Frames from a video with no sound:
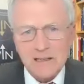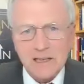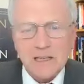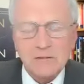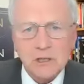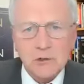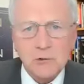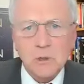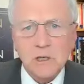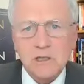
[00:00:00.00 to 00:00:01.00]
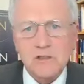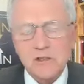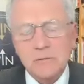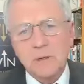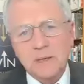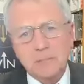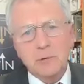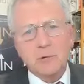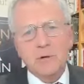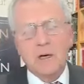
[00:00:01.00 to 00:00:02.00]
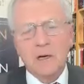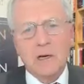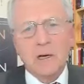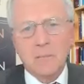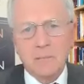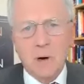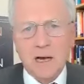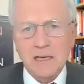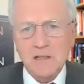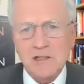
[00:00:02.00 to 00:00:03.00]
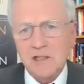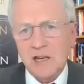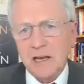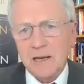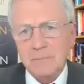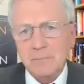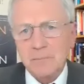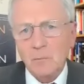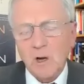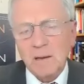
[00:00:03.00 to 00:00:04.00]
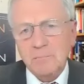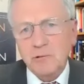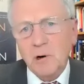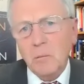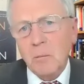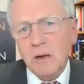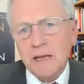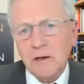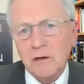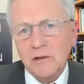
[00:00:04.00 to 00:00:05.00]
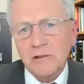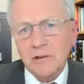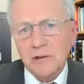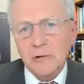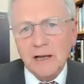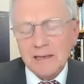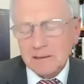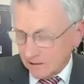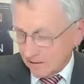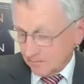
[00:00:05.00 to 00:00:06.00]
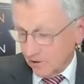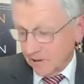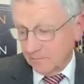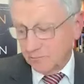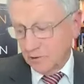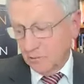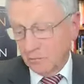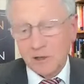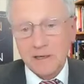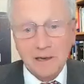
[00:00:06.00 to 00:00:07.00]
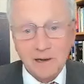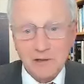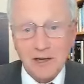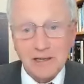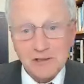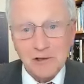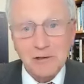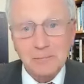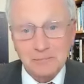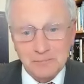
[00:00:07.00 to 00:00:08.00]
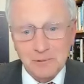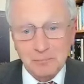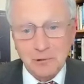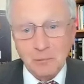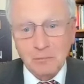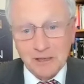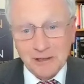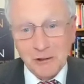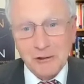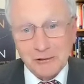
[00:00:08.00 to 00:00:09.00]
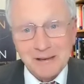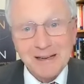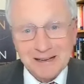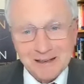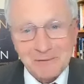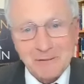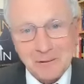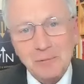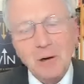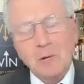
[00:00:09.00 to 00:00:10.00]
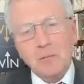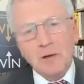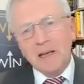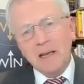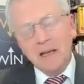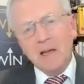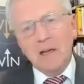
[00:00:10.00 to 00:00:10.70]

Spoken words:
down individual words that people might say. Well, I probably couldn't do that. And I'd write probably. Okay. So you probably could if you probably